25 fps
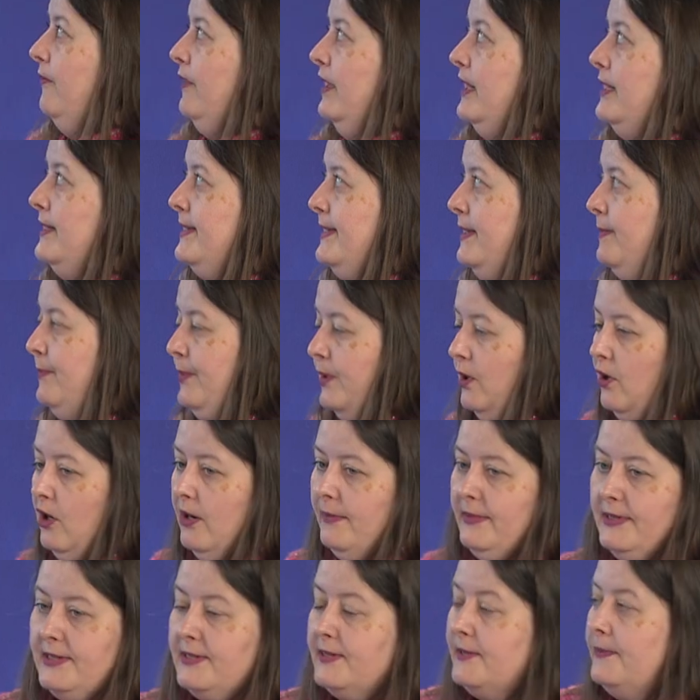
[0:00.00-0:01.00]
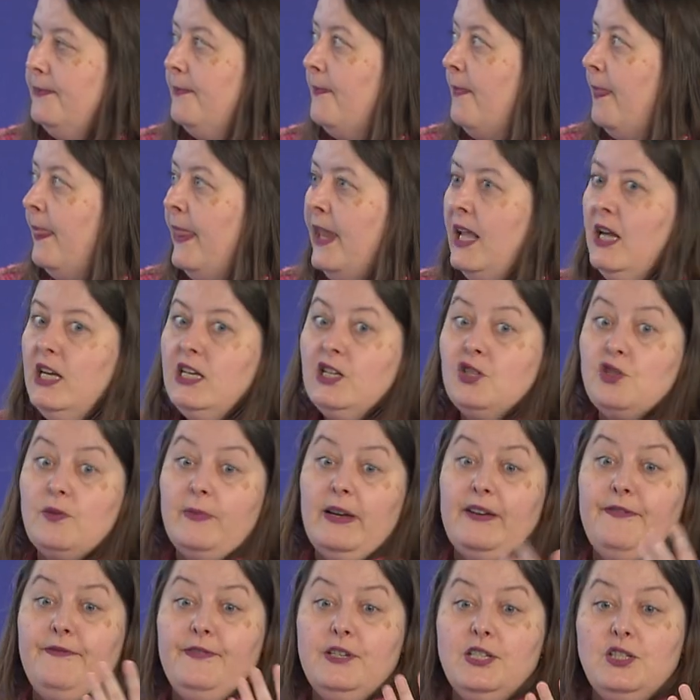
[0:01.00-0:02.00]
very simple comments. So
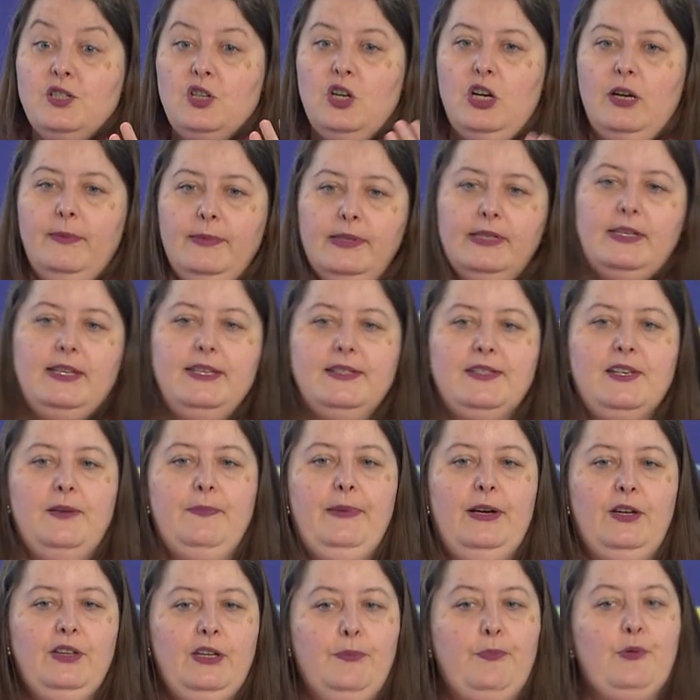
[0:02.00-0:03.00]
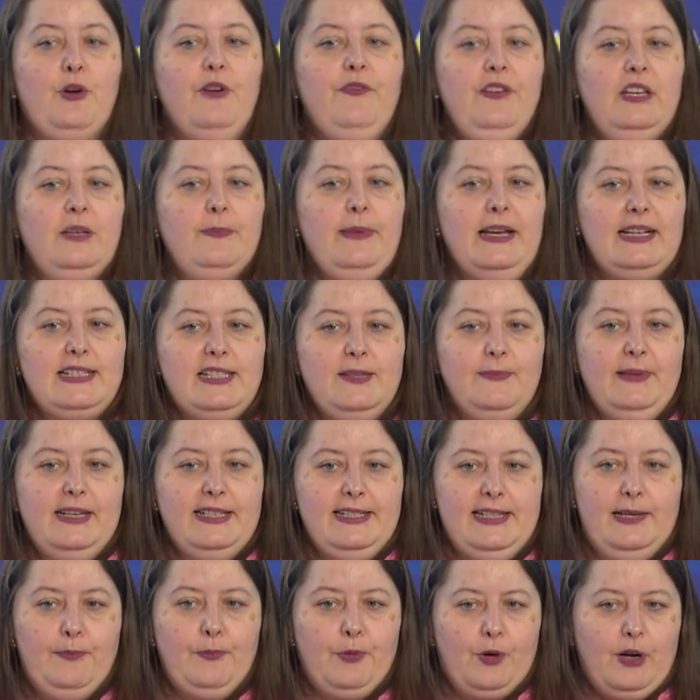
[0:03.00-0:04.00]
my first comment is about the
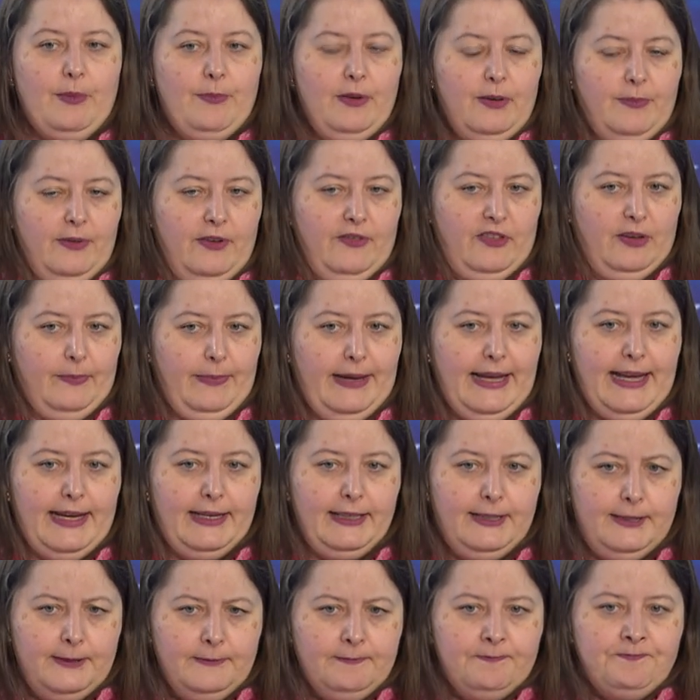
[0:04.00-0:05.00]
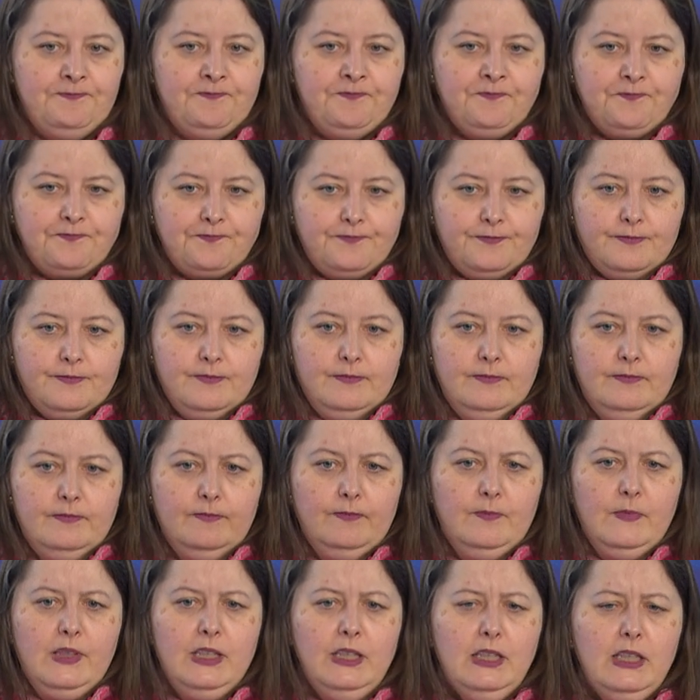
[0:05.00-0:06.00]
profit-maximizing problem of the bank.
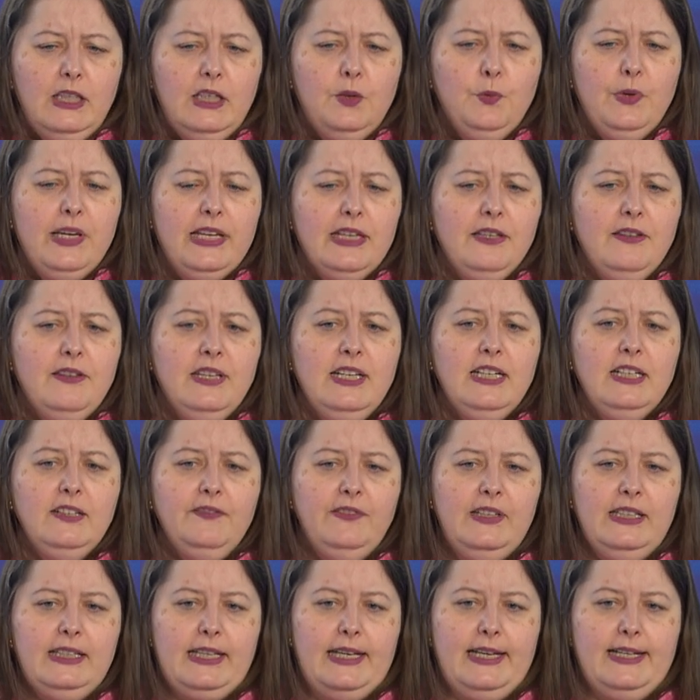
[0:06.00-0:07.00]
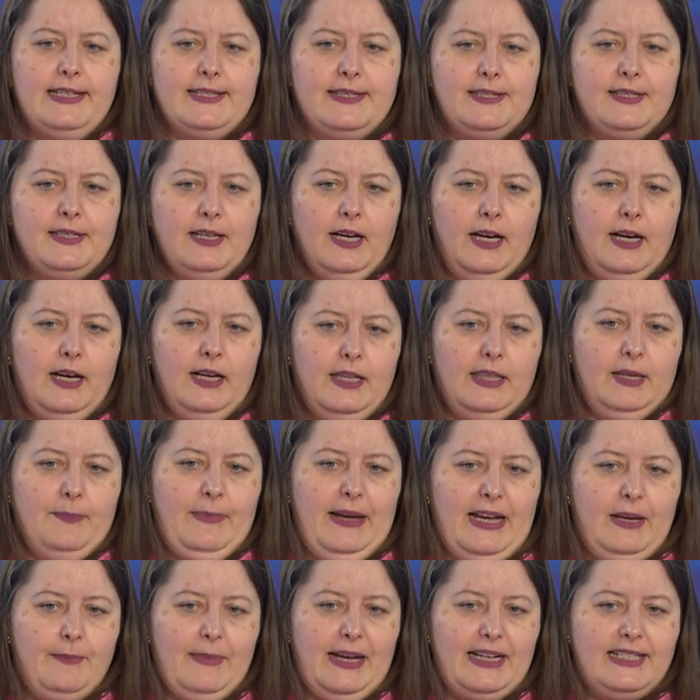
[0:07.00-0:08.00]
We can think of it as the
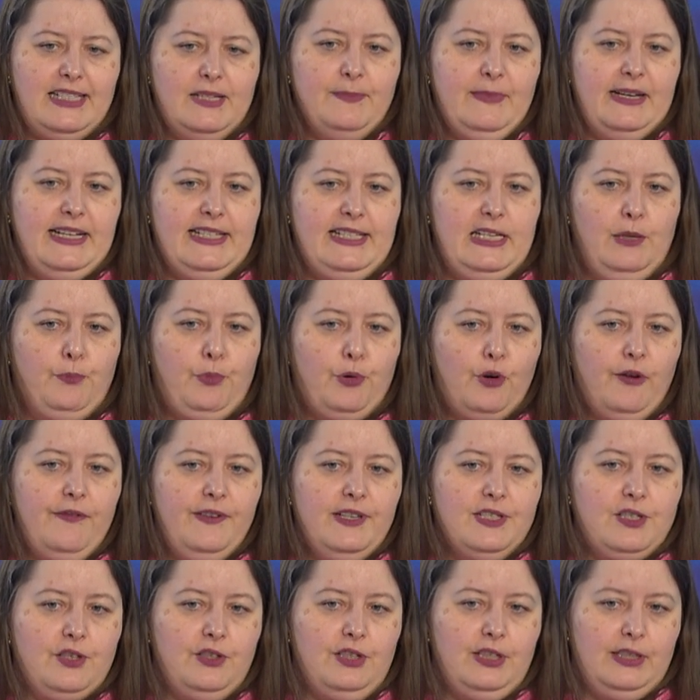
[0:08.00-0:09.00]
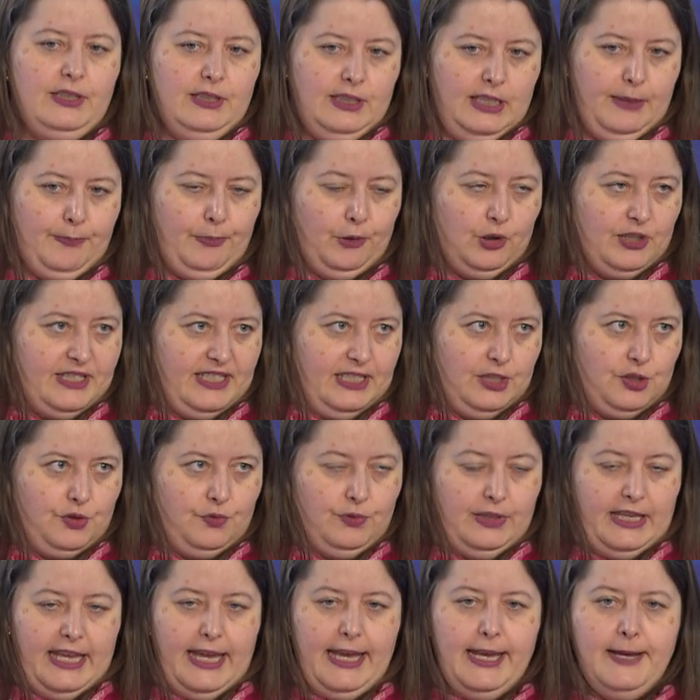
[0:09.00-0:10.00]
bank maximizing profits on deposits
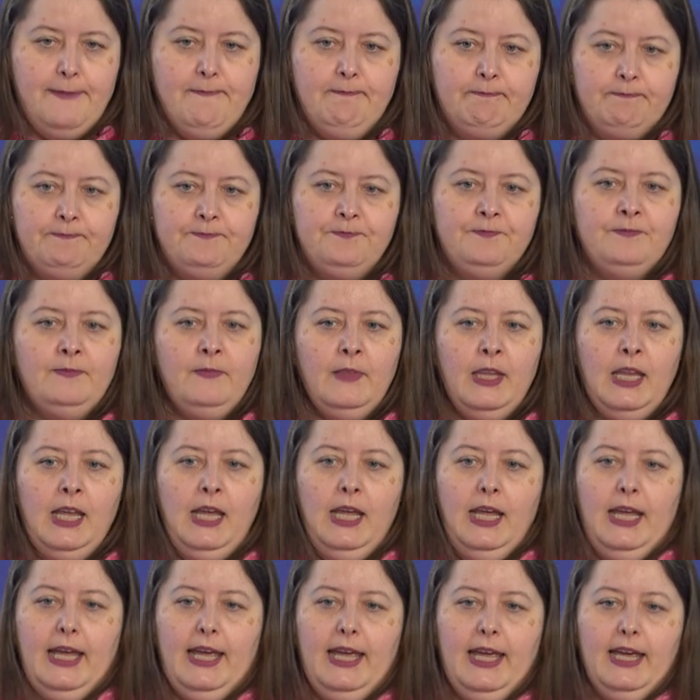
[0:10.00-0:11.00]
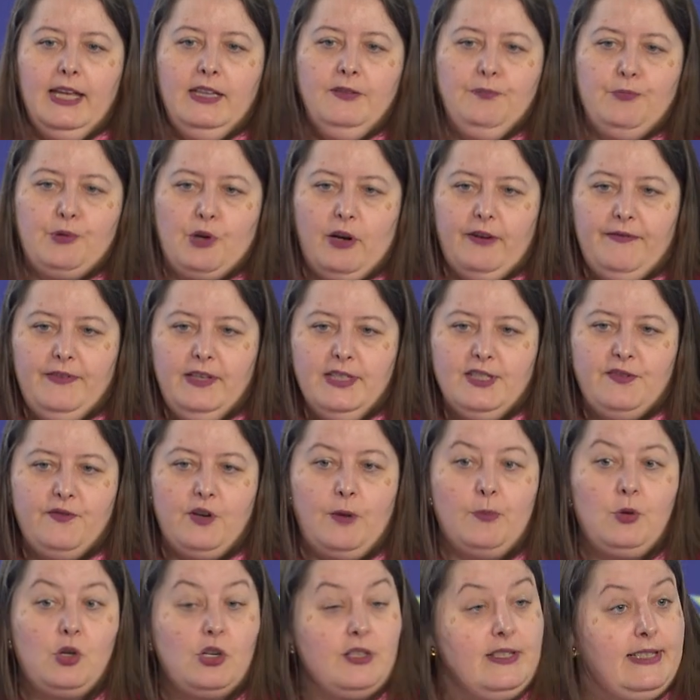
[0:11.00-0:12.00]
today and profits
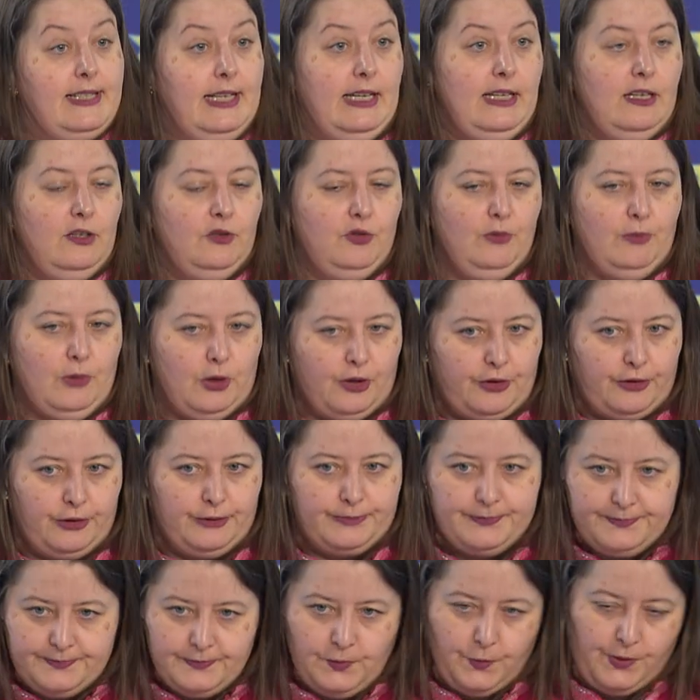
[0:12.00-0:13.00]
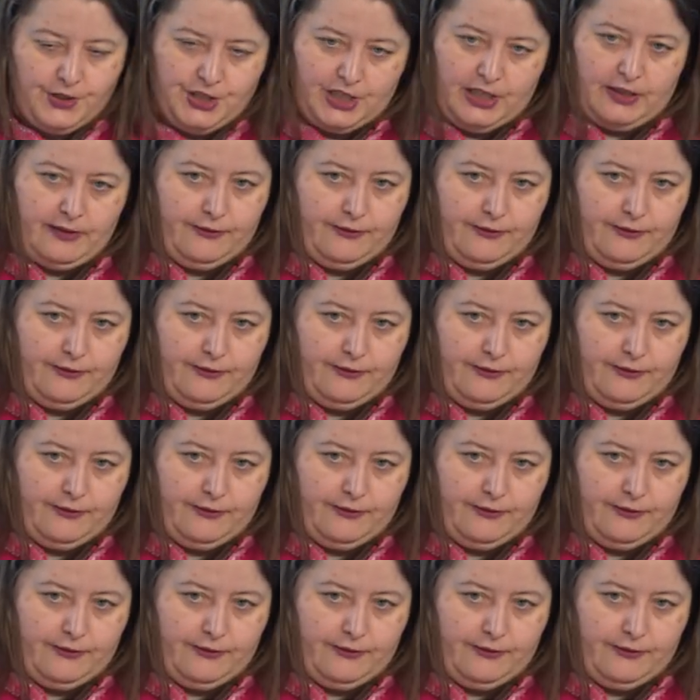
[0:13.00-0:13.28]
from cross-selling tomorrow, which are,